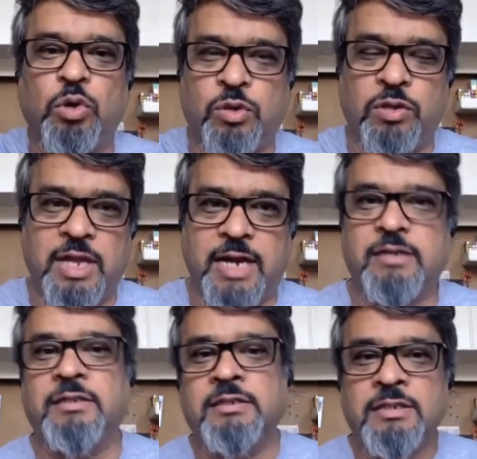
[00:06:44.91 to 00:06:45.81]
So the
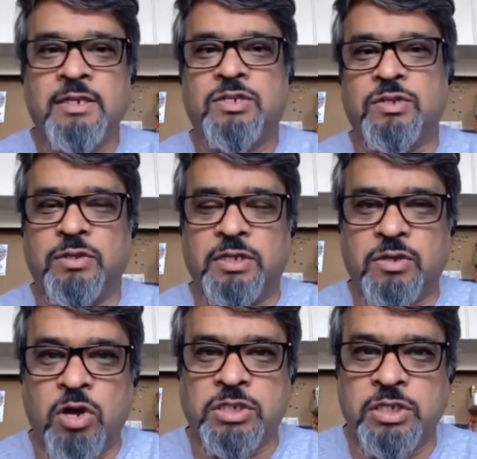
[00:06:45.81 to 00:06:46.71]
cost has to go
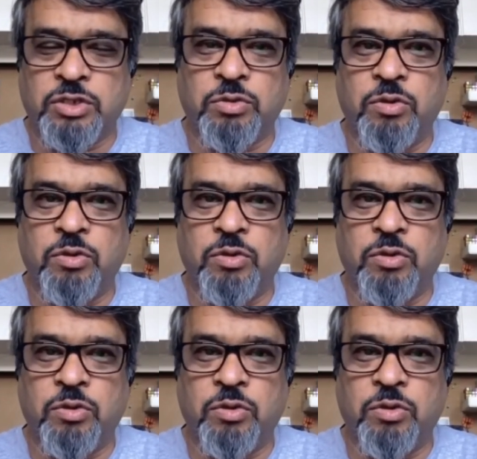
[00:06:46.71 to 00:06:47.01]
down,